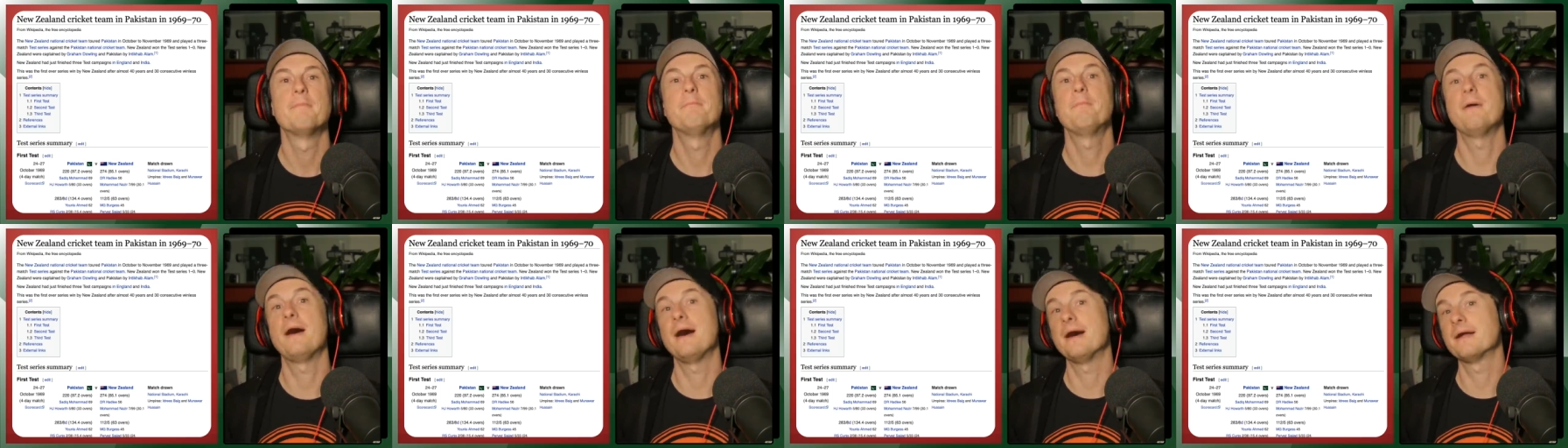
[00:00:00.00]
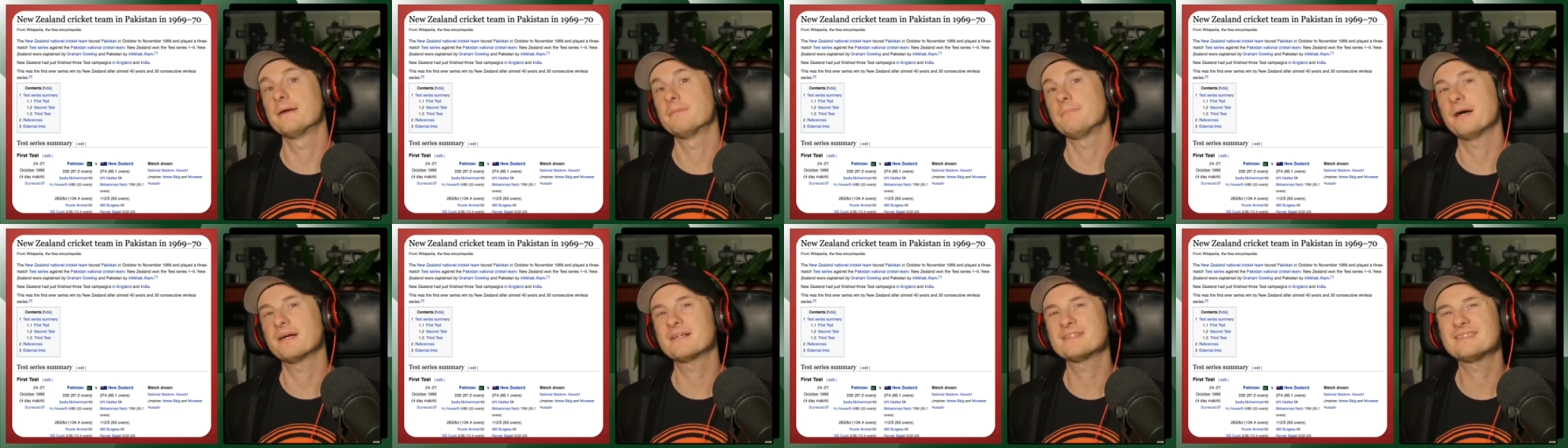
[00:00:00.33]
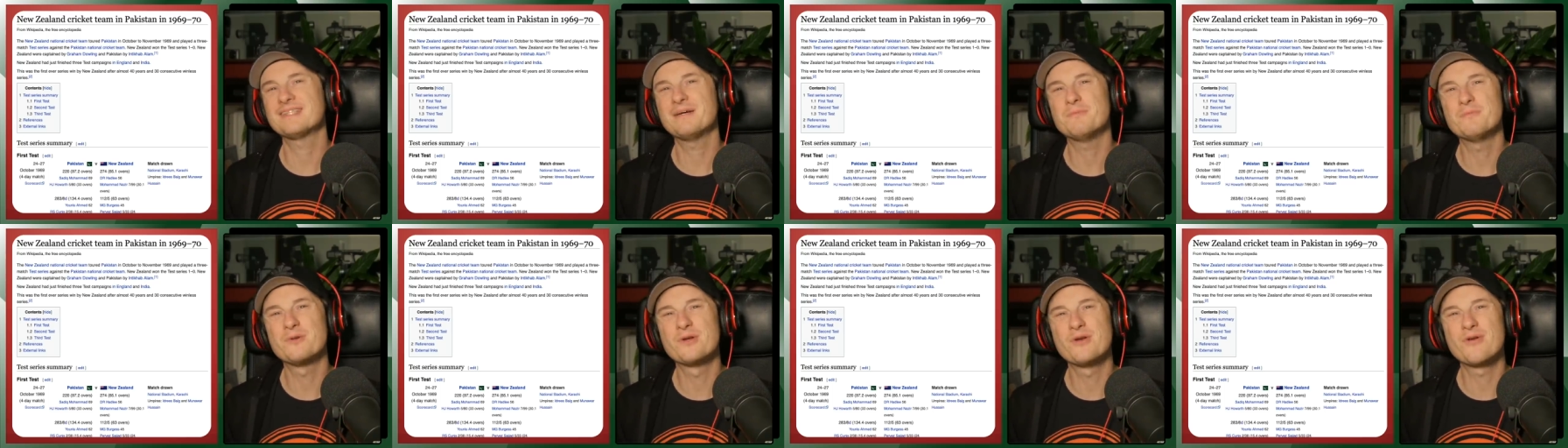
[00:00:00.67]
but
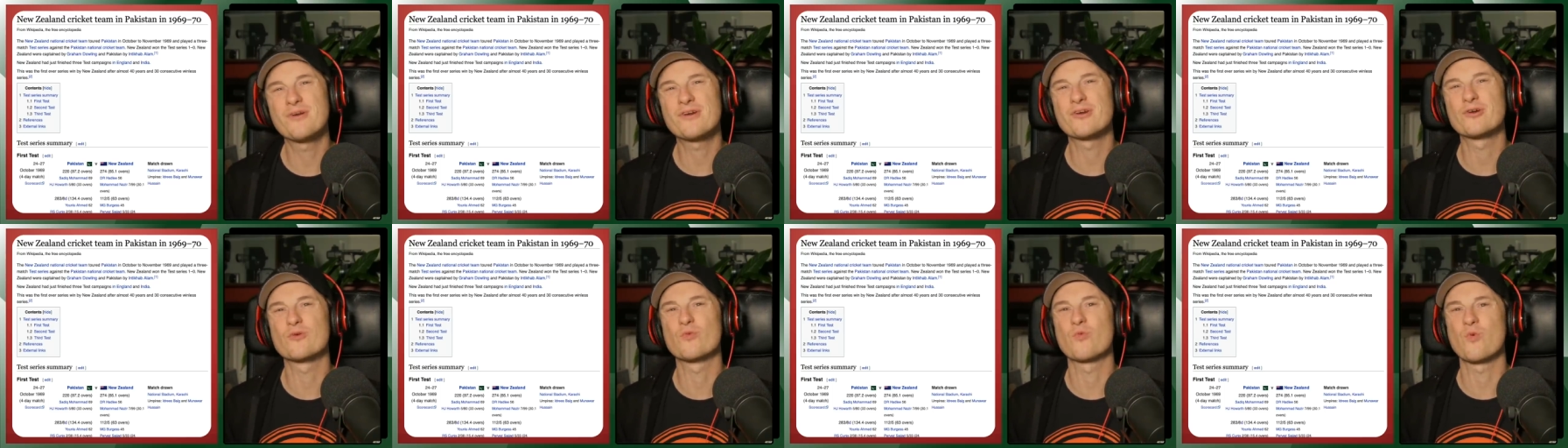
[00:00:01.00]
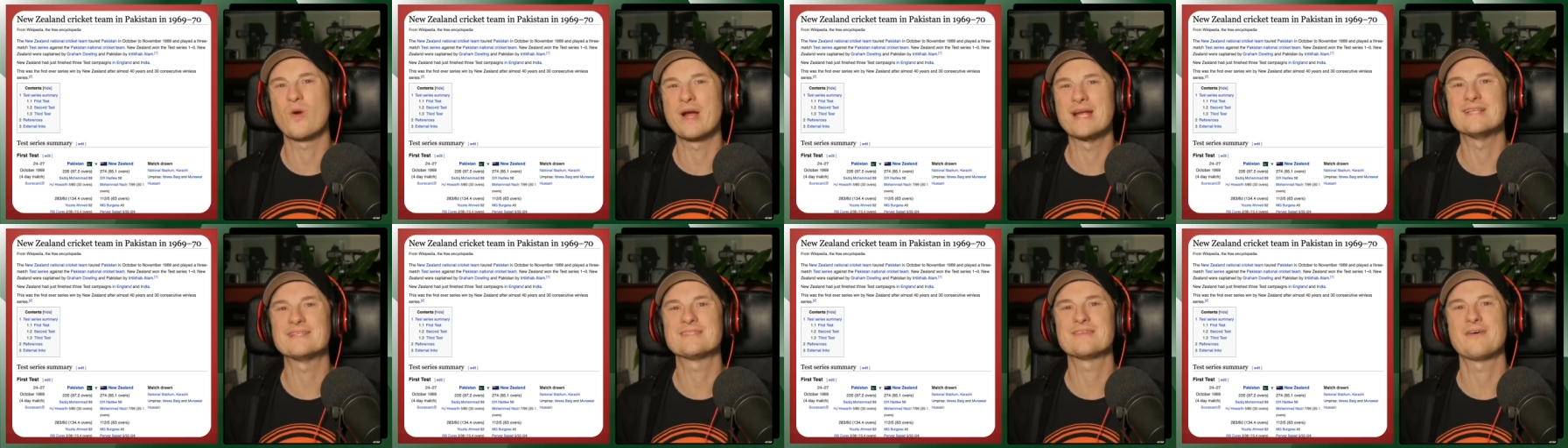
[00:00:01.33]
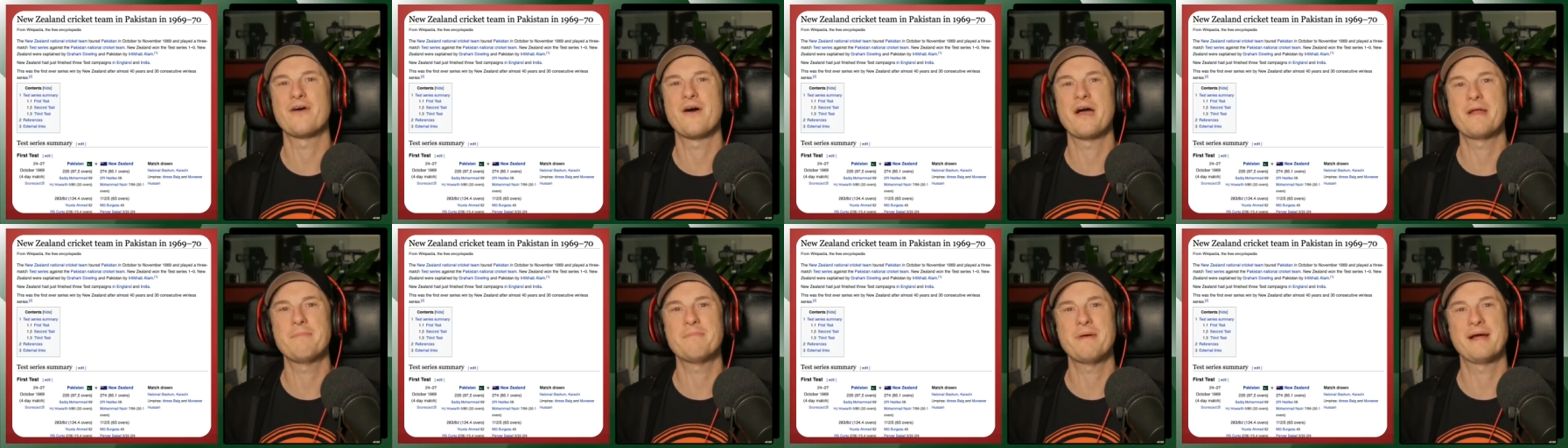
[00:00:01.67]
Pakistan were not a great
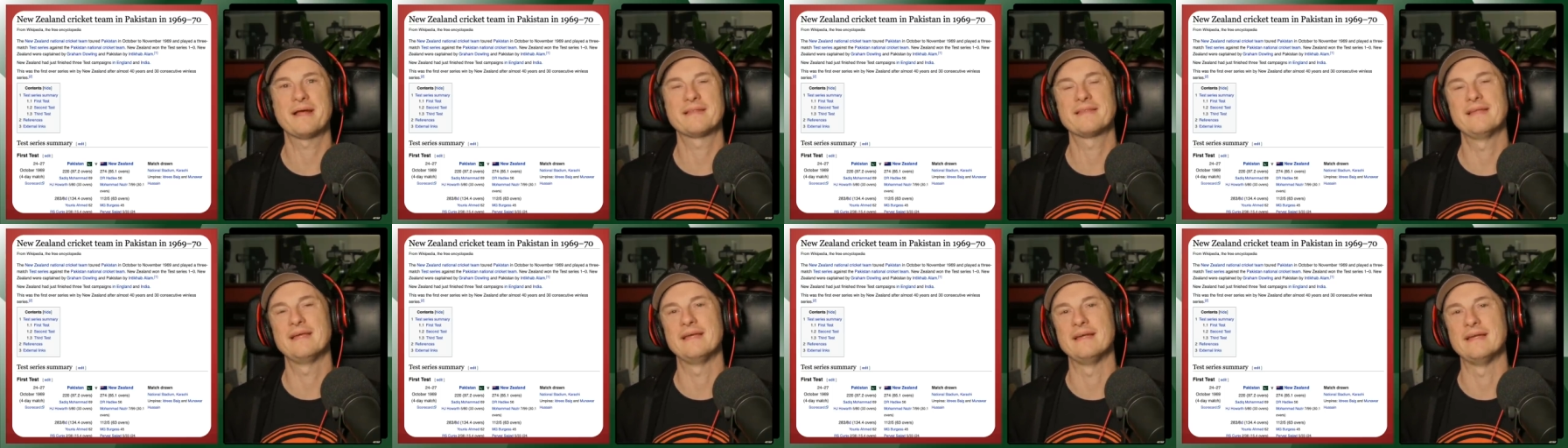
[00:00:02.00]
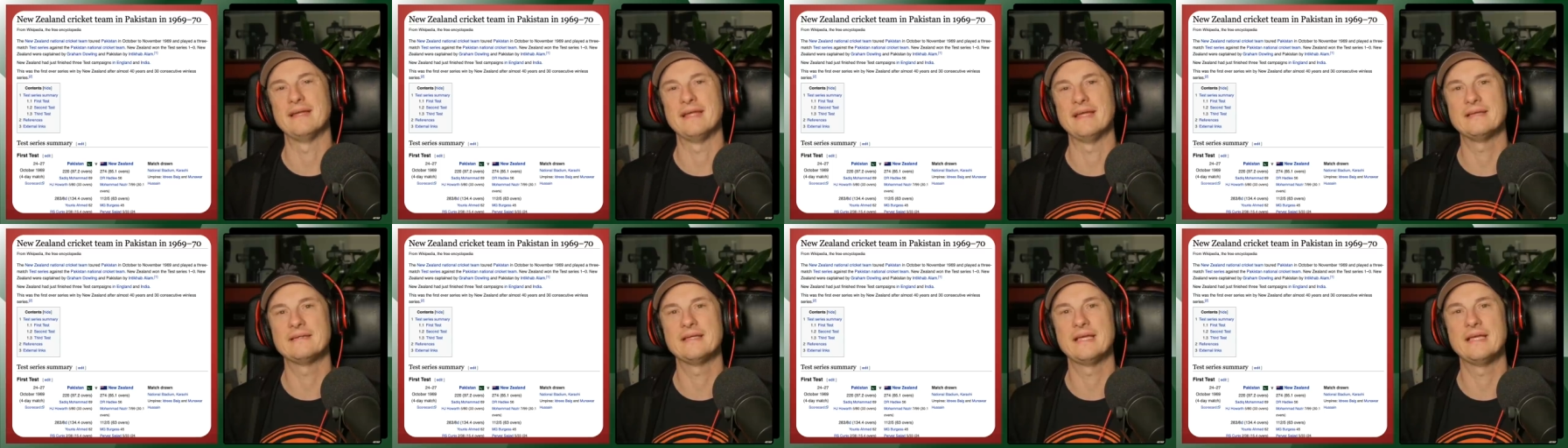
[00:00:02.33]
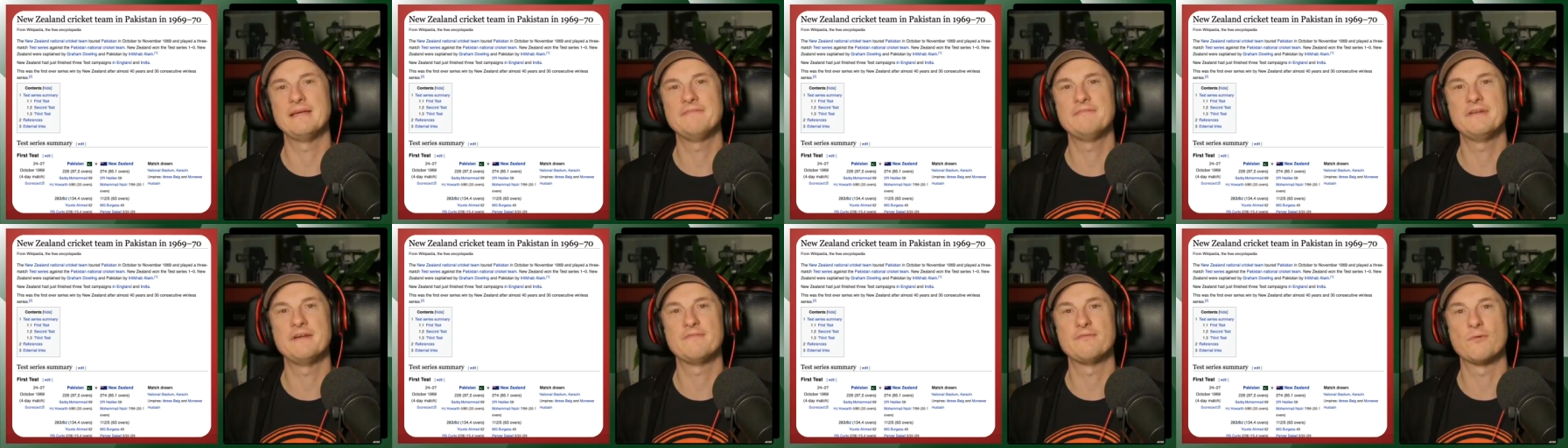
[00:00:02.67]
side back then,
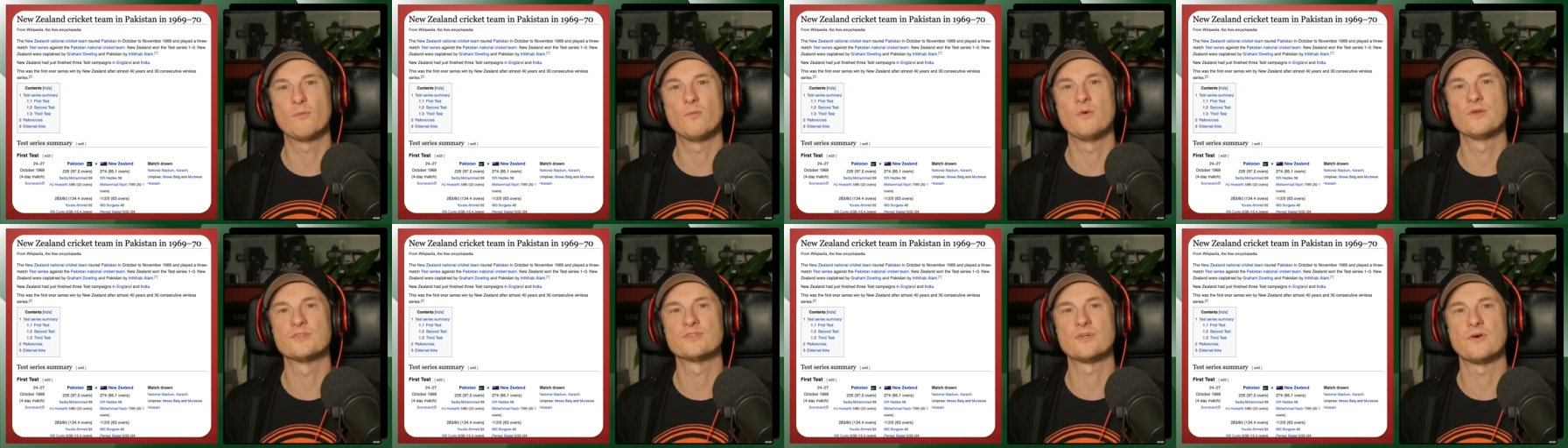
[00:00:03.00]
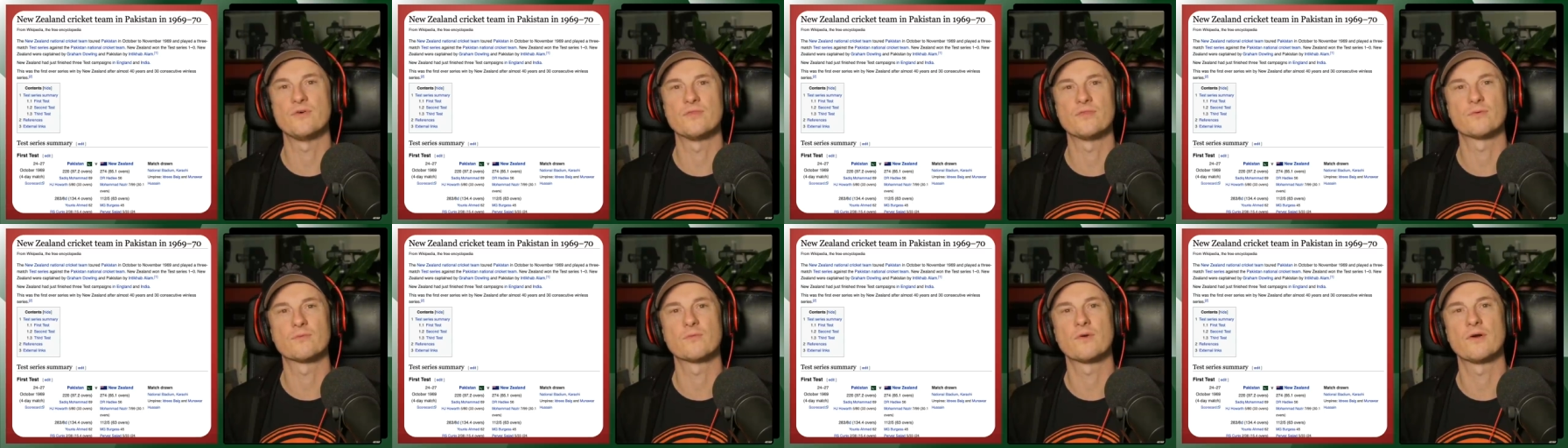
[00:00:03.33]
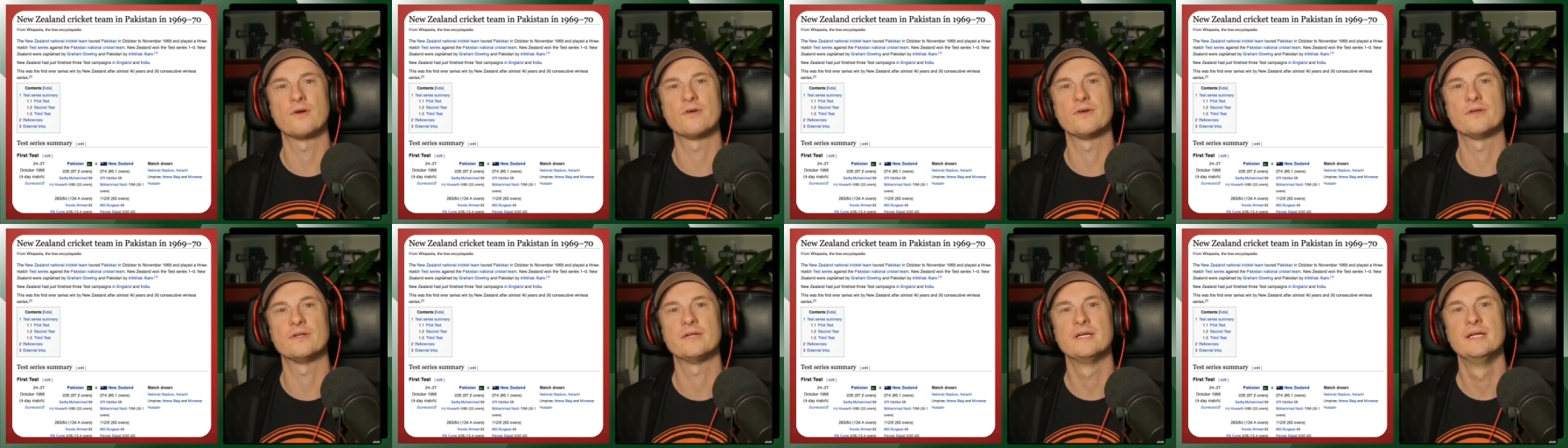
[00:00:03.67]
even if it was on the
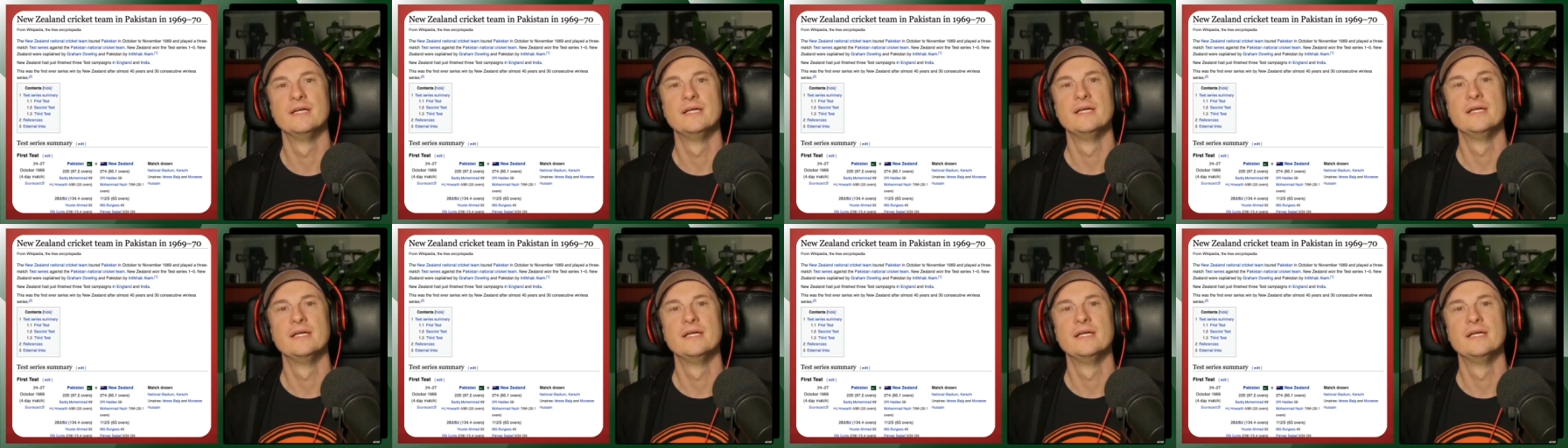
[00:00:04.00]
road.